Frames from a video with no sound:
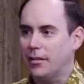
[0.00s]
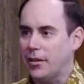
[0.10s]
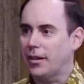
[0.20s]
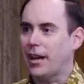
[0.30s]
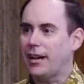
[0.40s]

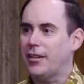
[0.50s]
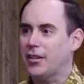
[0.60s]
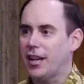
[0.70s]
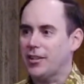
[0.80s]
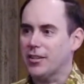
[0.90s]
their higher
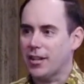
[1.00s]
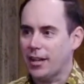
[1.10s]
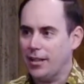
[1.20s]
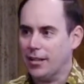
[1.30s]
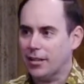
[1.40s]
education
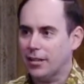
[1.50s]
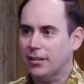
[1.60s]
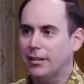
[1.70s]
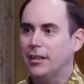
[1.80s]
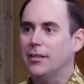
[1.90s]
studies.
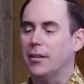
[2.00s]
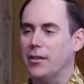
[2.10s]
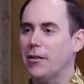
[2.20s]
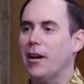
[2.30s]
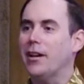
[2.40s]
So I
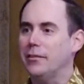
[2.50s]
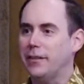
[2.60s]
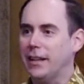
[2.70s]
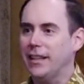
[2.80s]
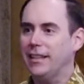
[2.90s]
know how you're
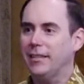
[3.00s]
feeling.